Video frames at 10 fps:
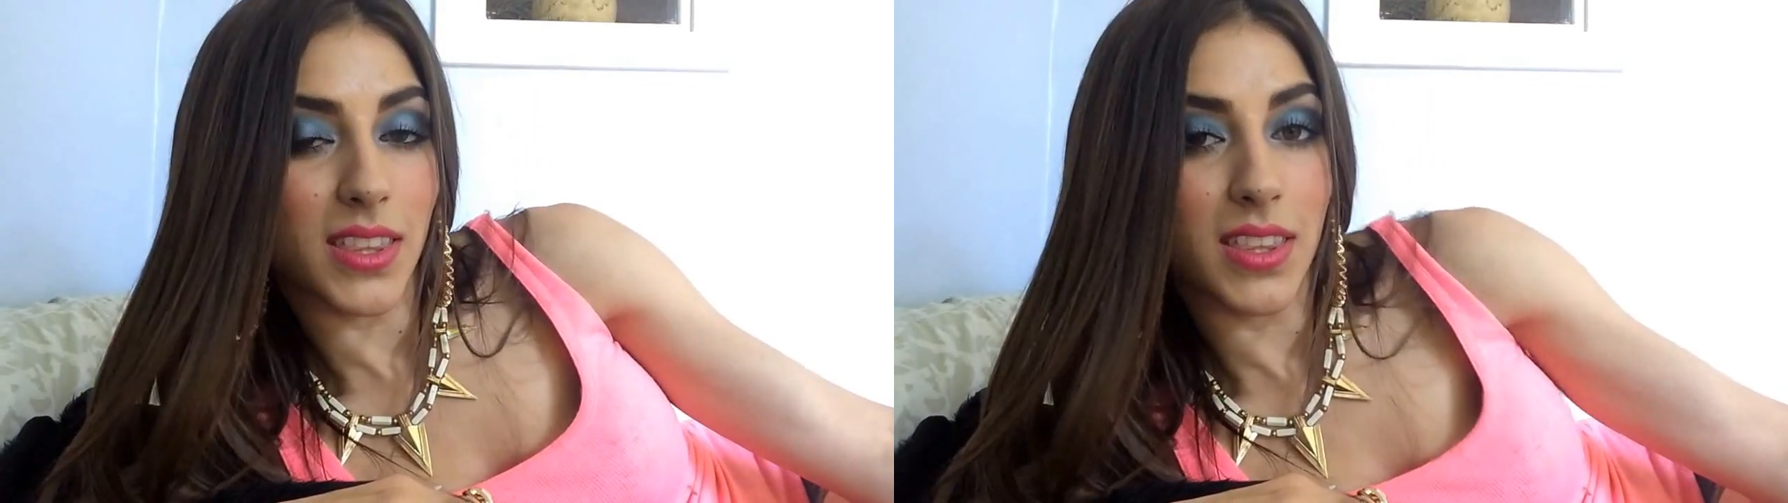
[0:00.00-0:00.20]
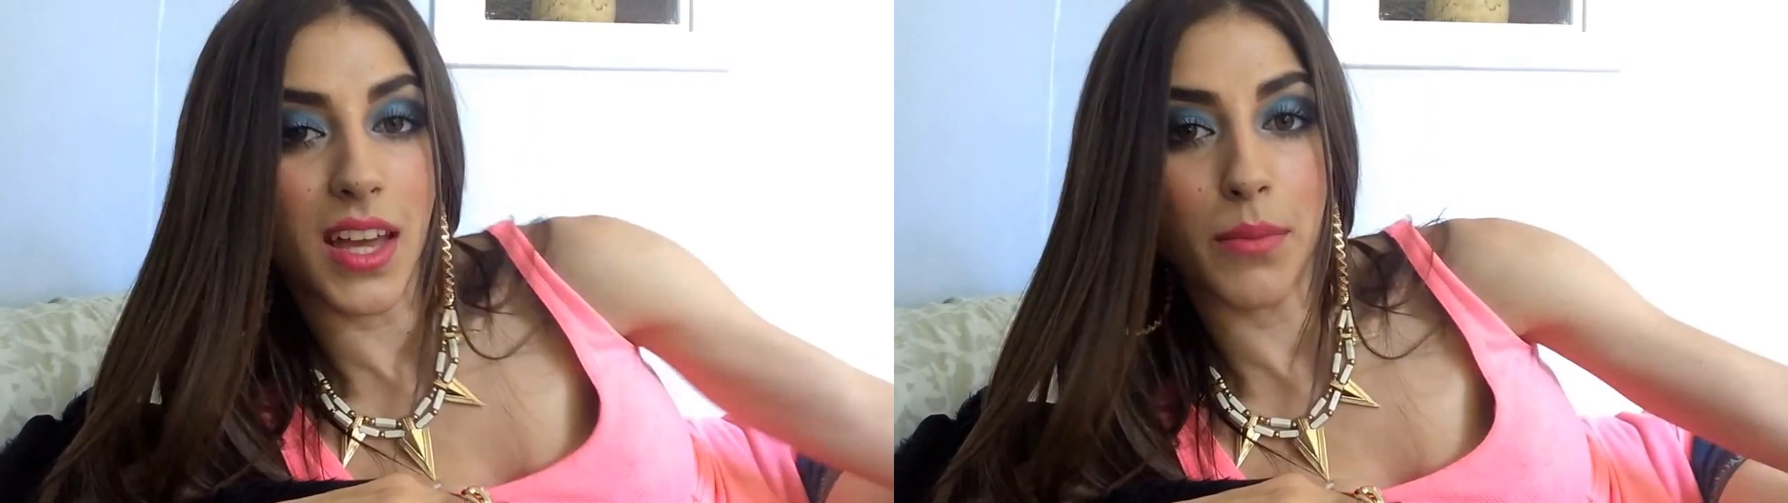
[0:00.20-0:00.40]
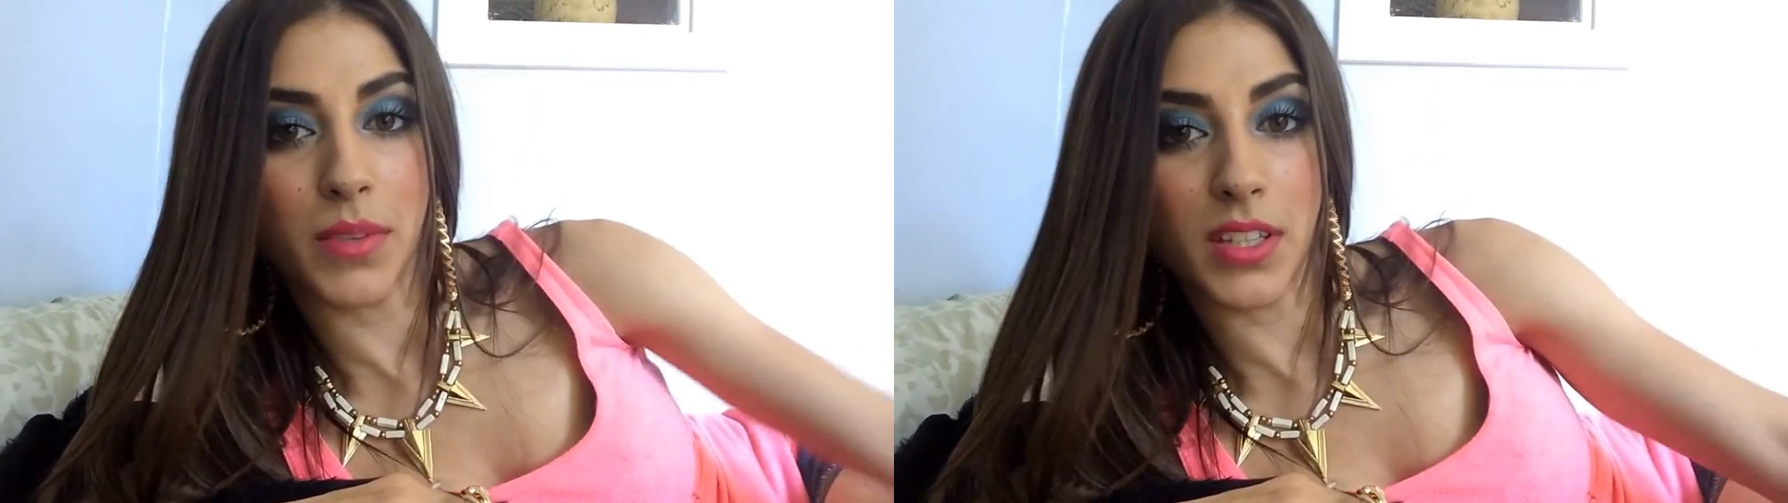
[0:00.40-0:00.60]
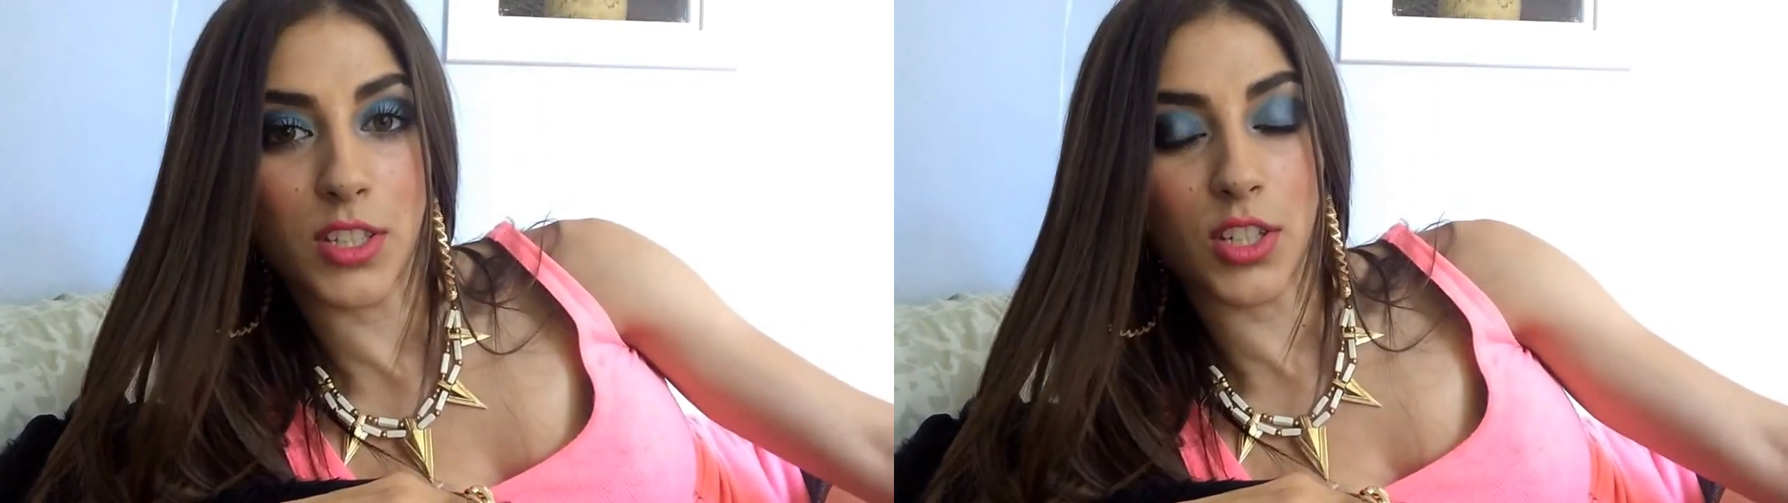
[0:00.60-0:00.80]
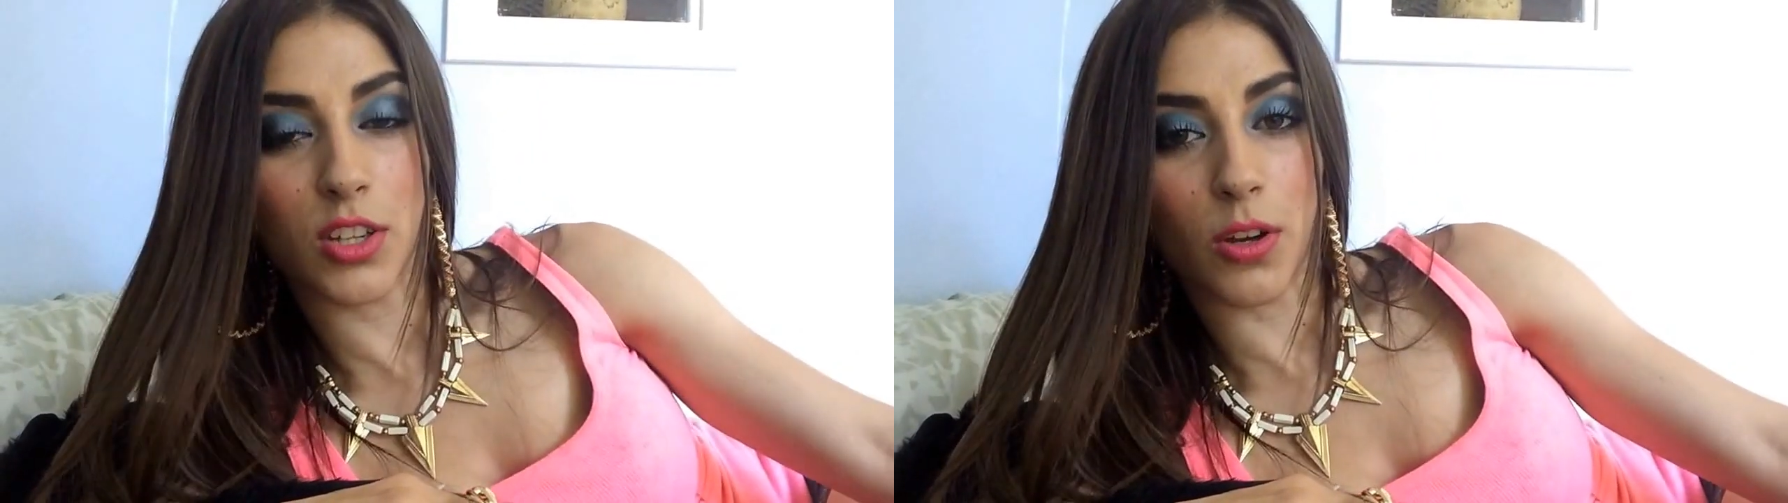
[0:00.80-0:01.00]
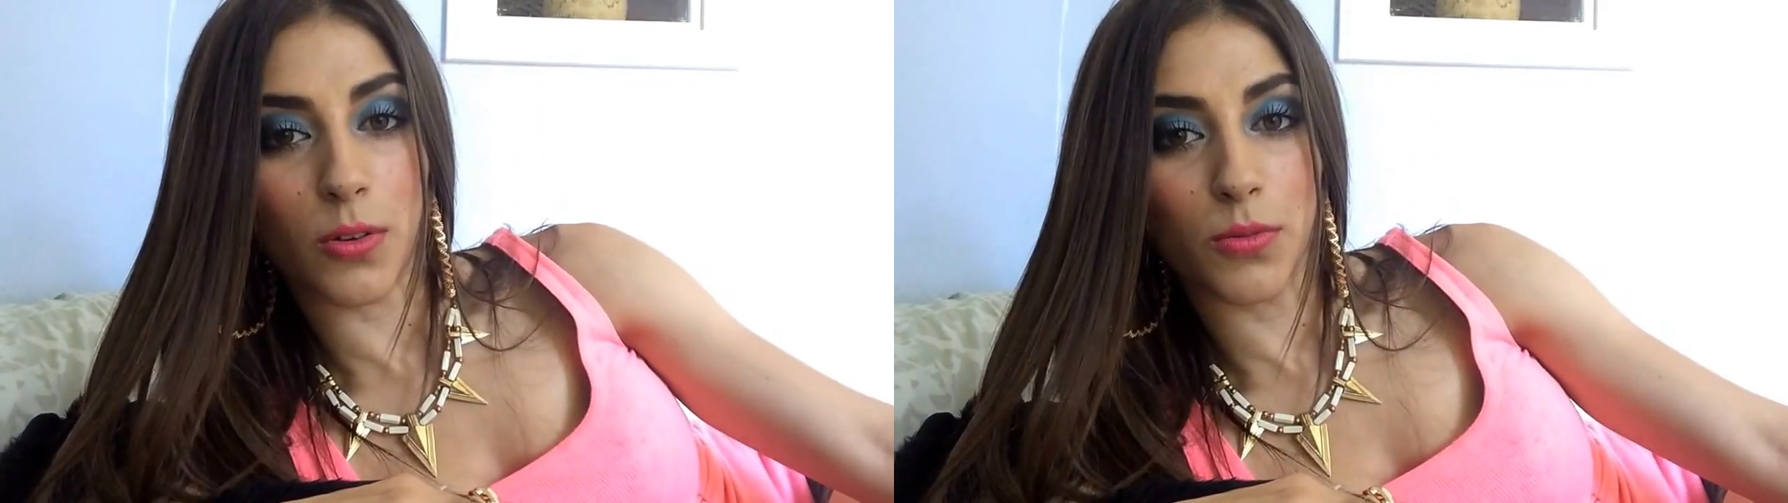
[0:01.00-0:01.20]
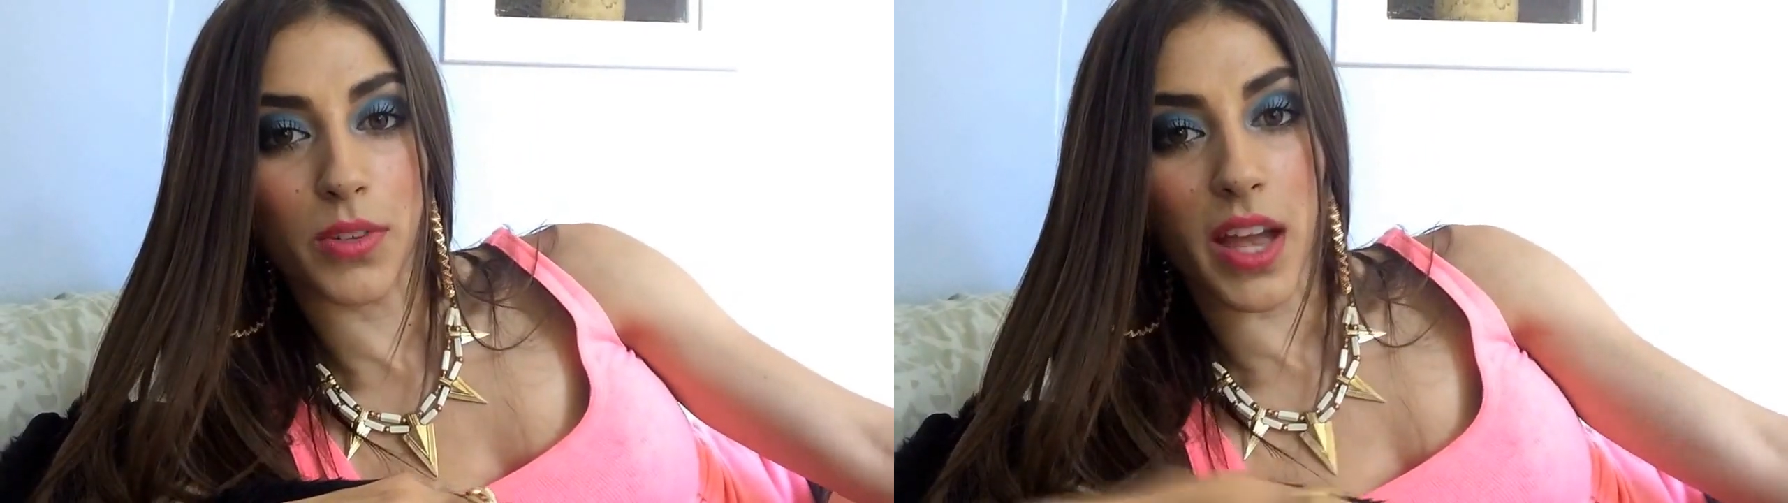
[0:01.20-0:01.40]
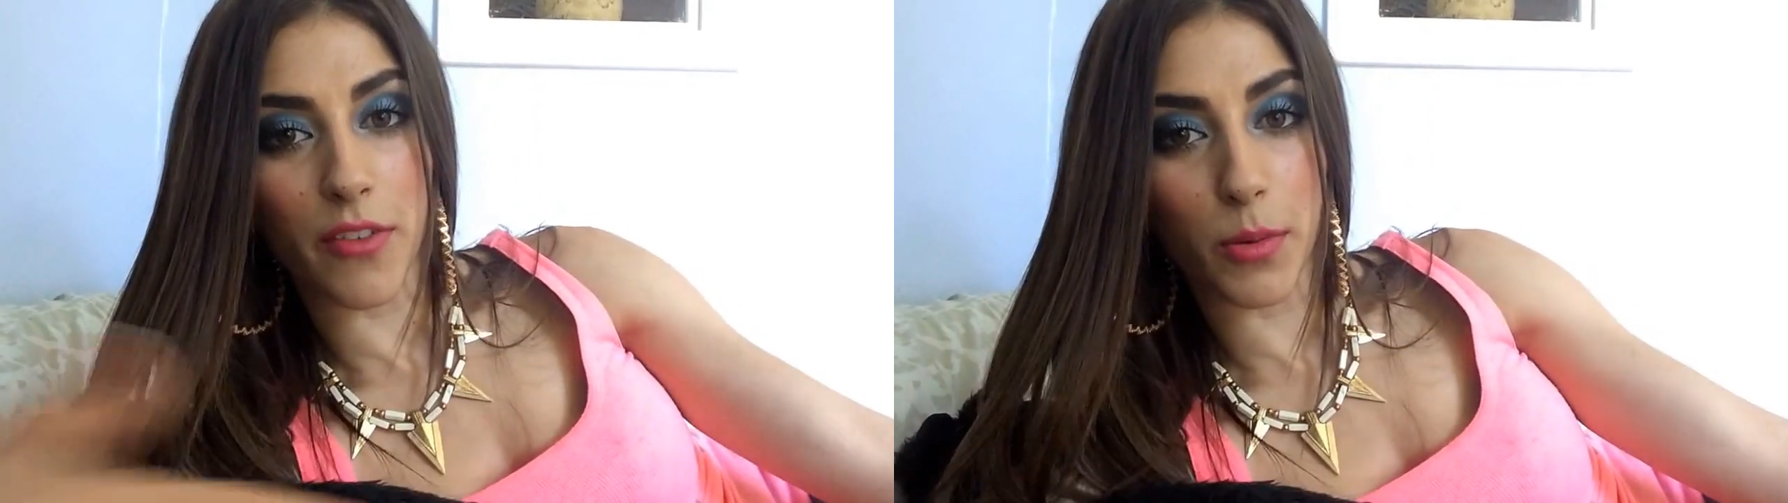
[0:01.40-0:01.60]
that means, you know, we
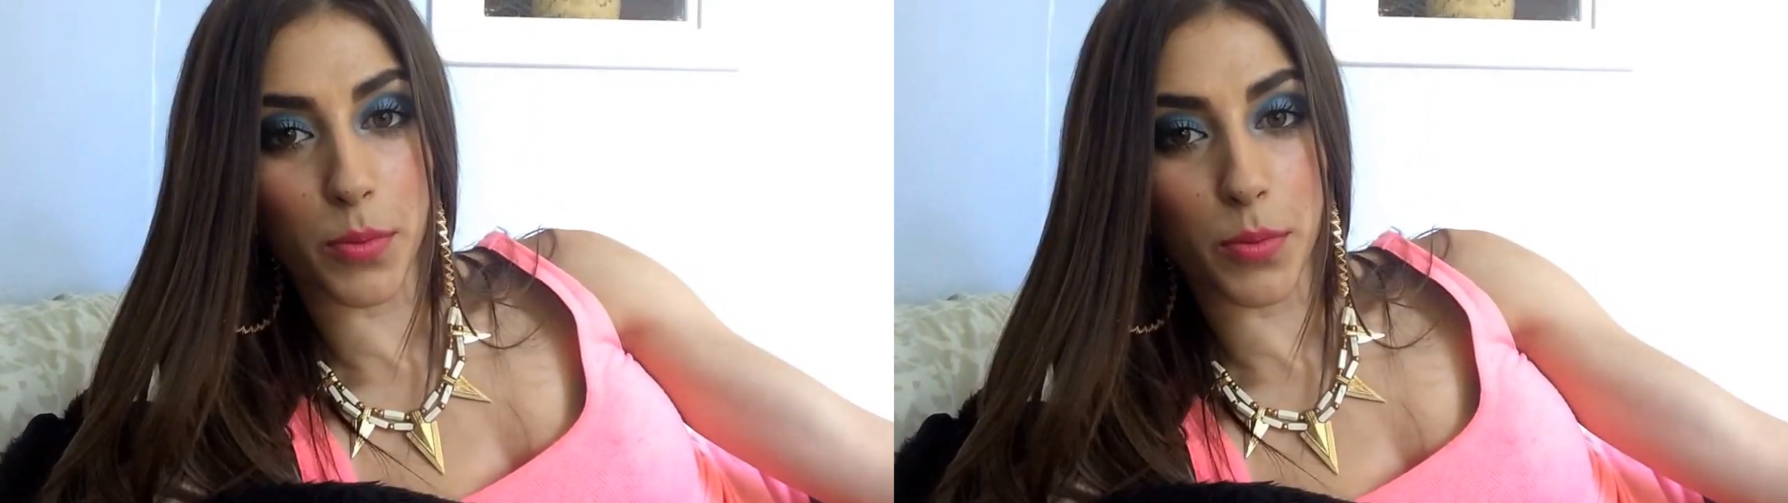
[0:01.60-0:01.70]
have our